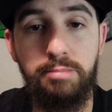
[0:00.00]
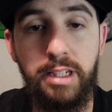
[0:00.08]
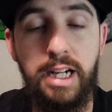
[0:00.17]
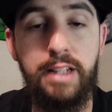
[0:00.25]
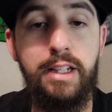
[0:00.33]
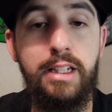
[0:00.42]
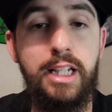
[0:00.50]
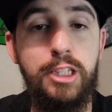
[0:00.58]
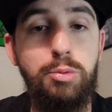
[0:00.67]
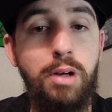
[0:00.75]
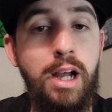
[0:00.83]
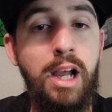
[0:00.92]
And I think
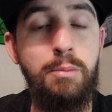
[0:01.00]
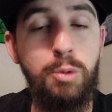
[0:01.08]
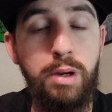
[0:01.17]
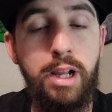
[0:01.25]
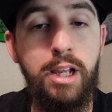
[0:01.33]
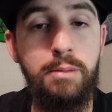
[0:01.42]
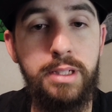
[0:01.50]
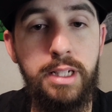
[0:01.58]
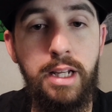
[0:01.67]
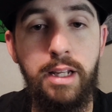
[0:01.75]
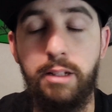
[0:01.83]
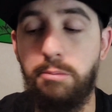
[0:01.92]
that's why I'm the way I am
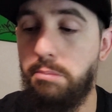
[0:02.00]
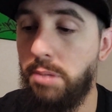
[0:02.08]
today.